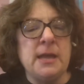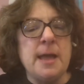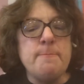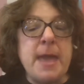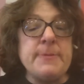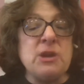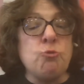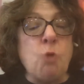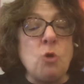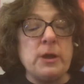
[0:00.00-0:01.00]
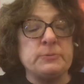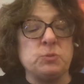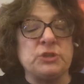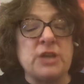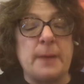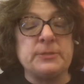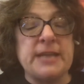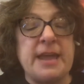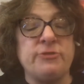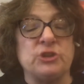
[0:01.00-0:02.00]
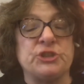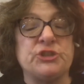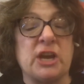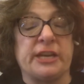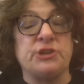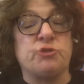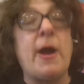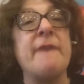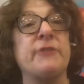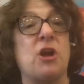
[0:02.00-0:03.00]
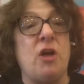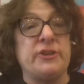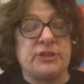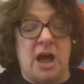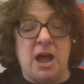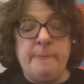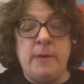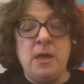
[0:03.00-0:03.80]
Maybe grown-ups will stop saying they're stuck in traffic all the time.